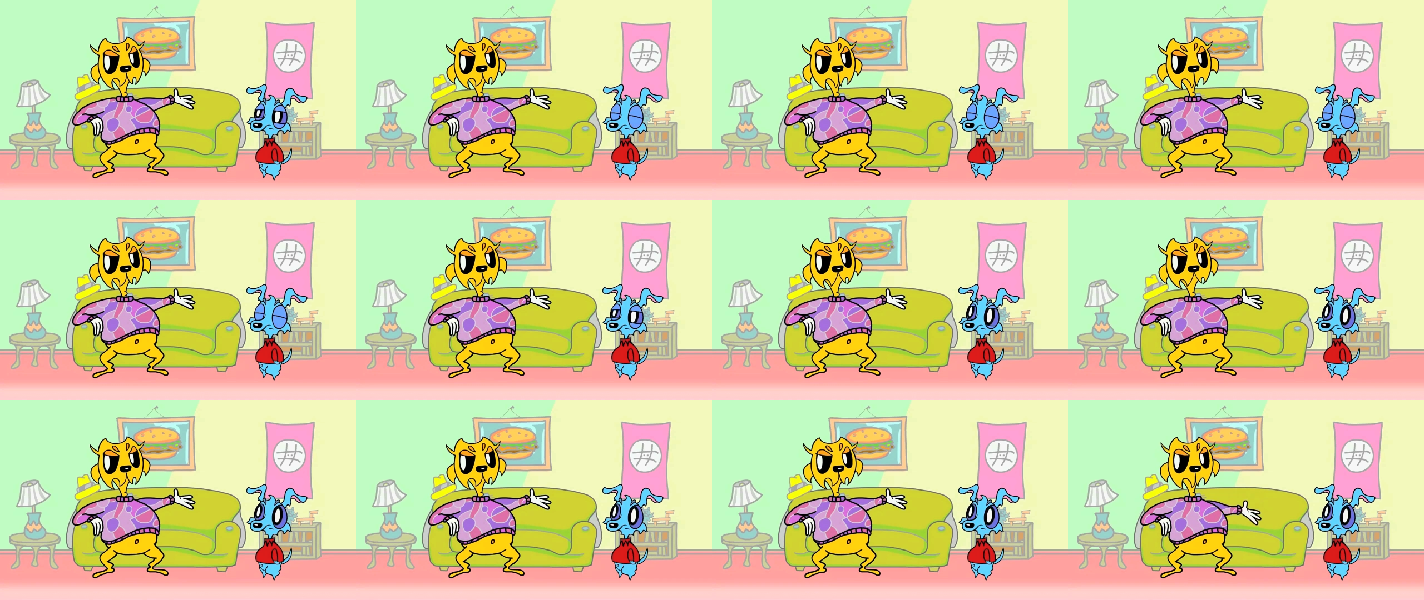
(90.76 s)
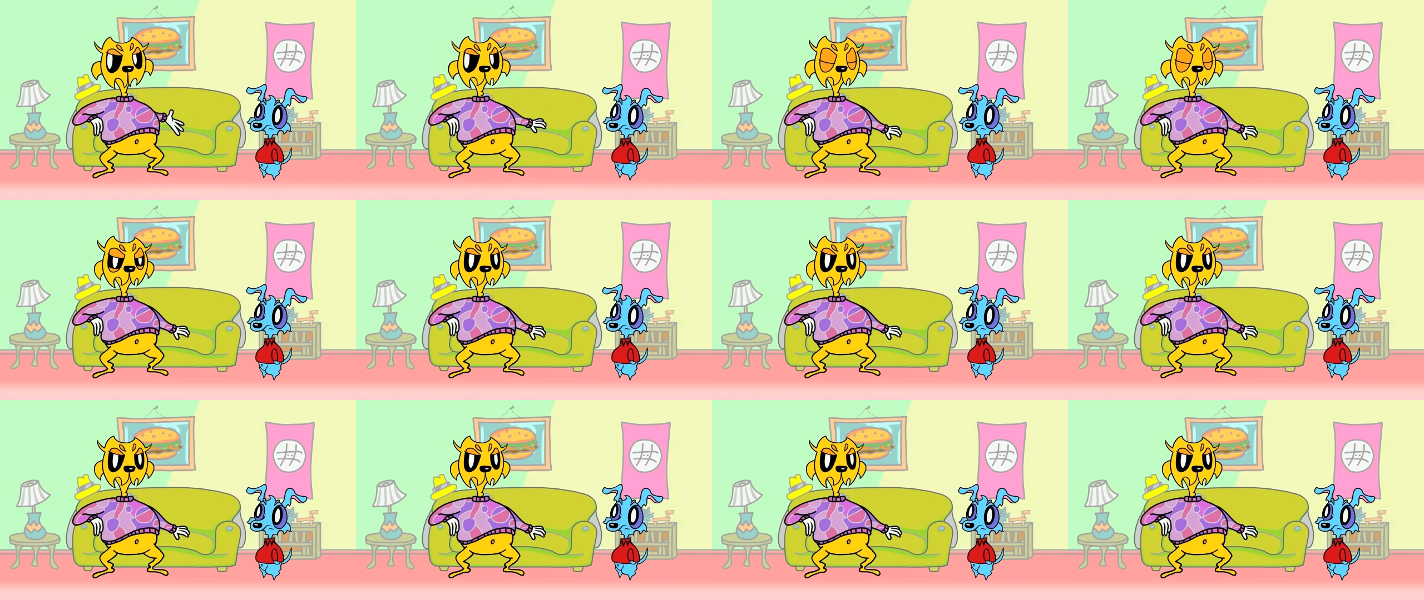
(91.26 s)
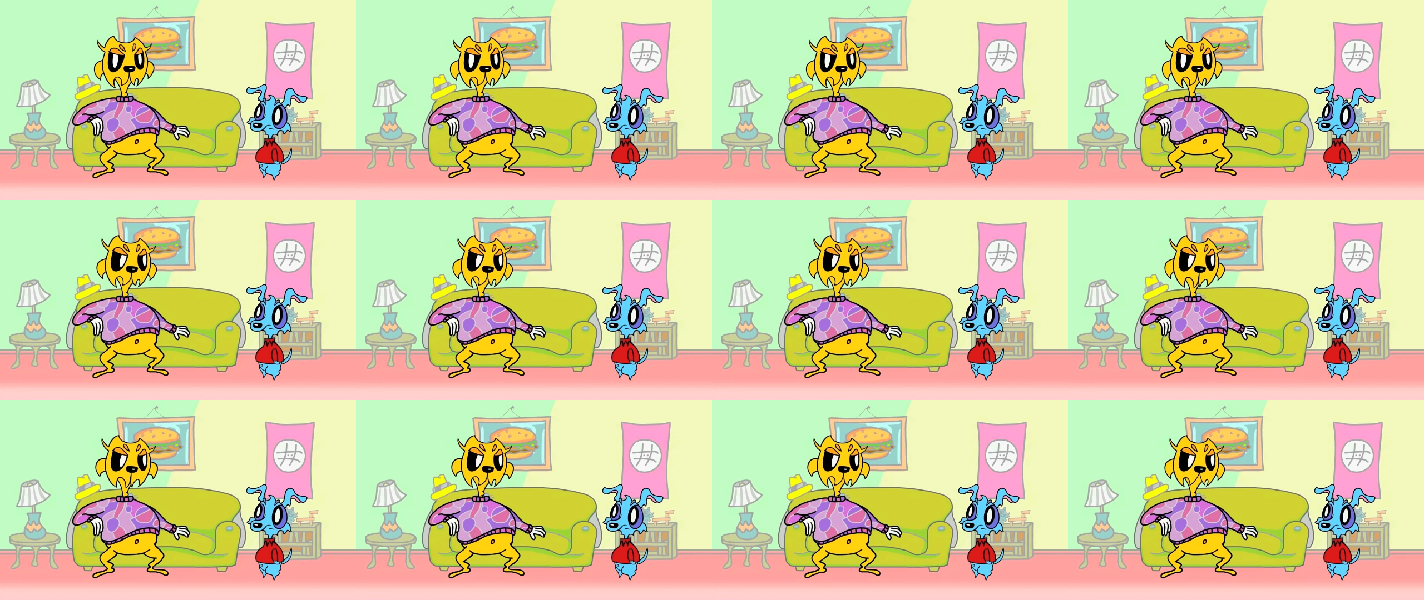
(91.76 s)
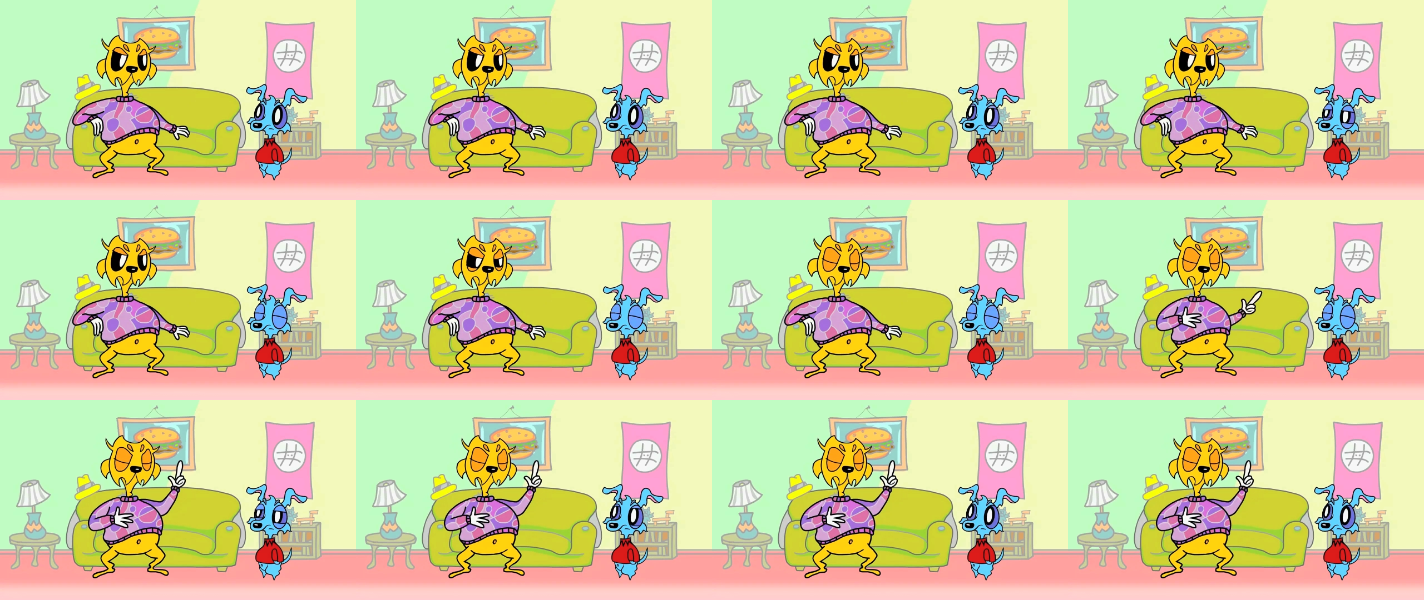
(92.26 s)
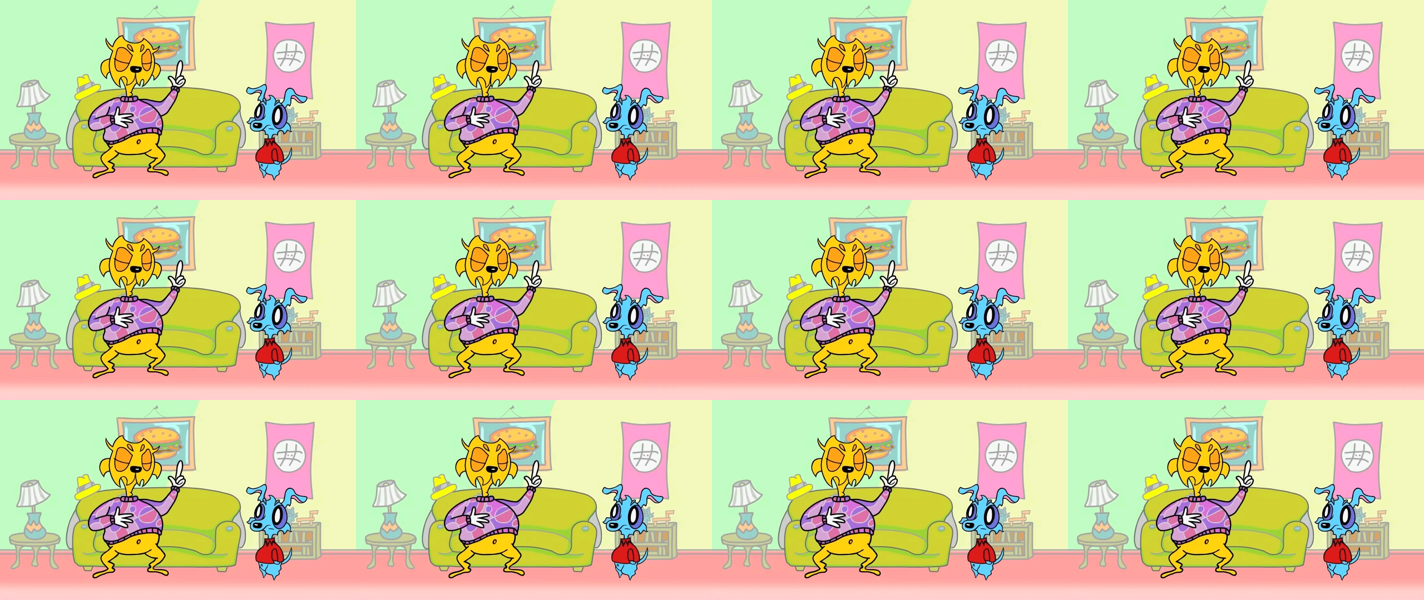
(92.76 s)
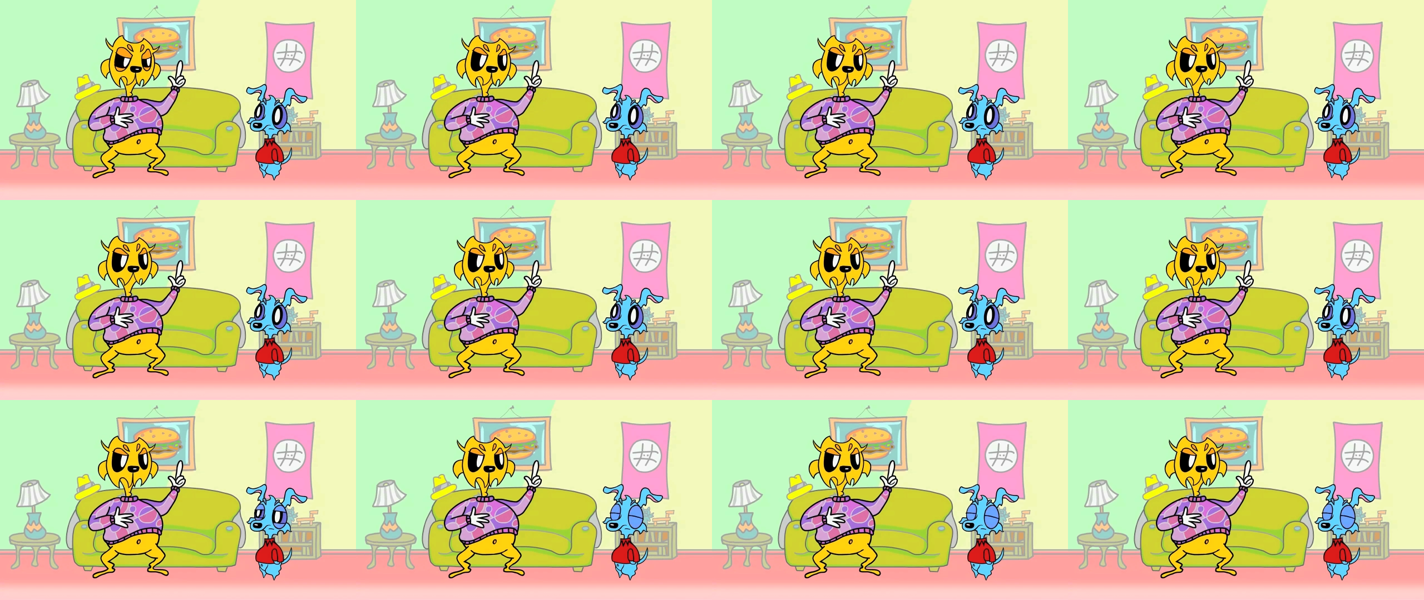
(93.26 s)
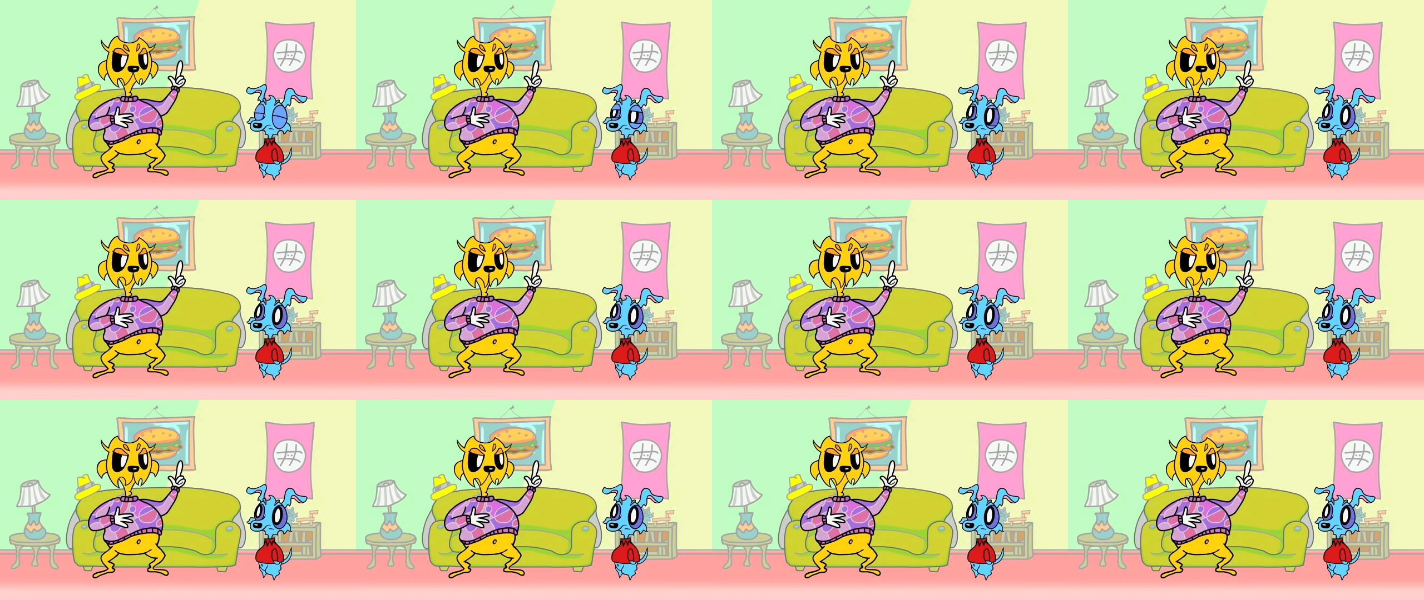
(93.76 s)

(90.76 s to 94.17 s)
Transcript: No face is visible, so there are no lips to read.